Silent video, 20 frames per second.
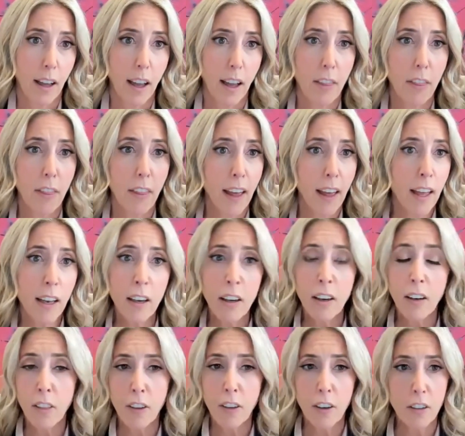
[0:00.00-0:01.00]
And
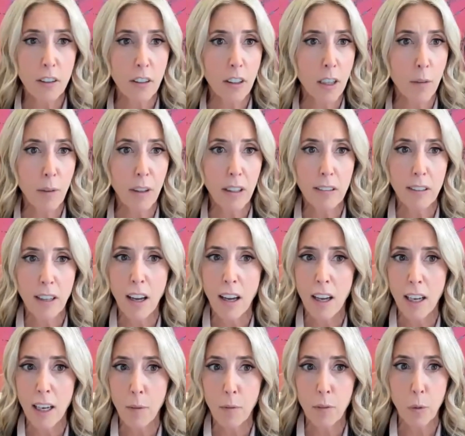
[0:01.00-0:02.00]
then there's going to be
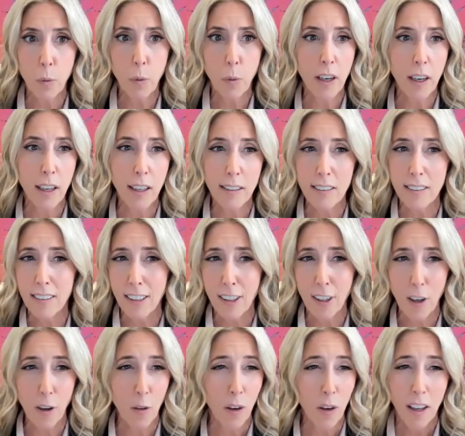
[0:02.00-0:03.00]
times when it's,
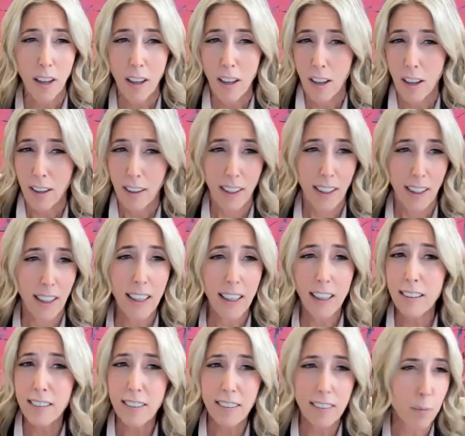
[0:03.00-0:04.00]

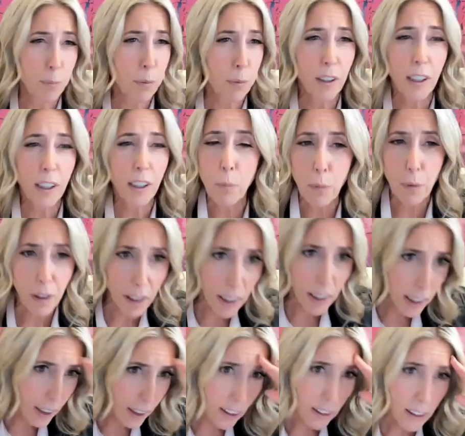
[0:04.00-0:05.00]
kids' spring
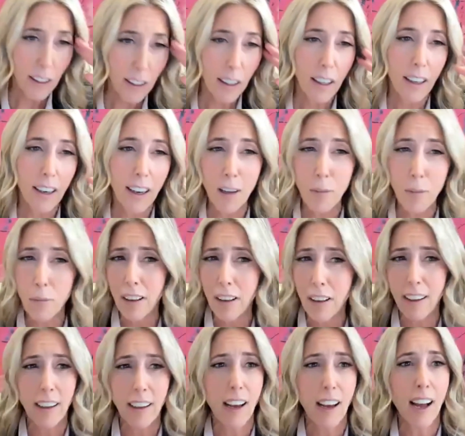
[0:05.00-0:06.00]
break, and I'm
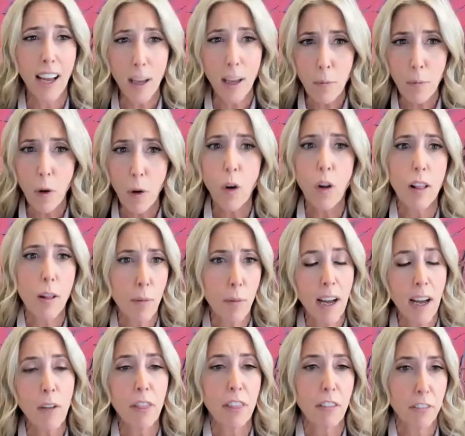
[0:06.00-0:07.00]
like, I'm all
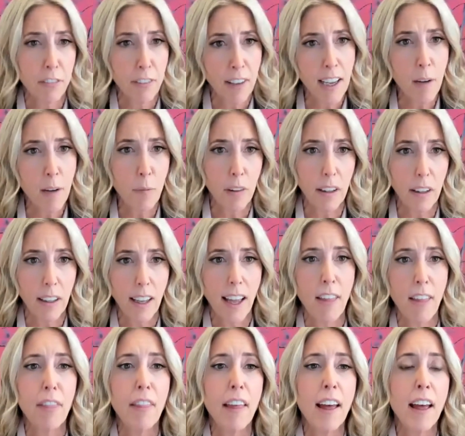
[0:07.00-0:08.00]
about the family.
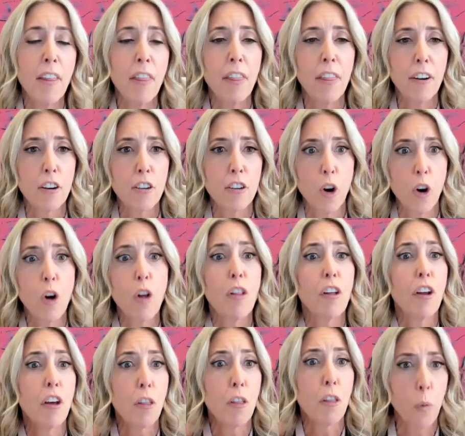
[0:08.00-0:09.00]
And then there's all
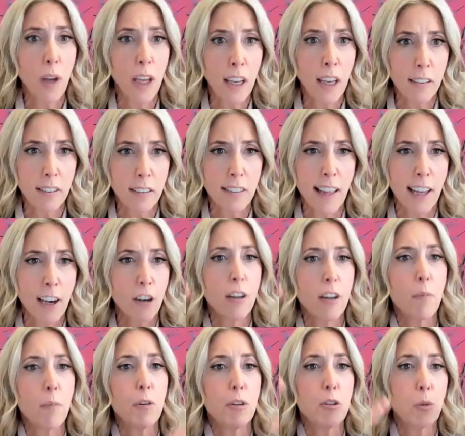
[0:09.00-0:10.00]
the other weeks that are
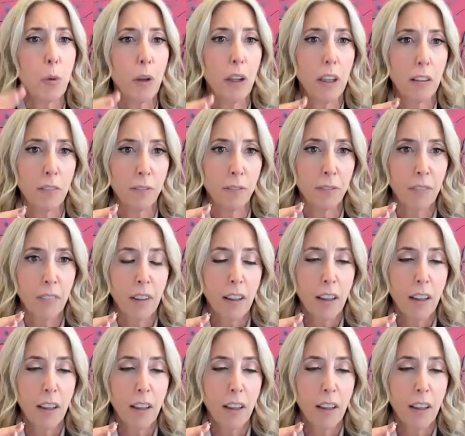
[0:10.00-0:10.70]
in between.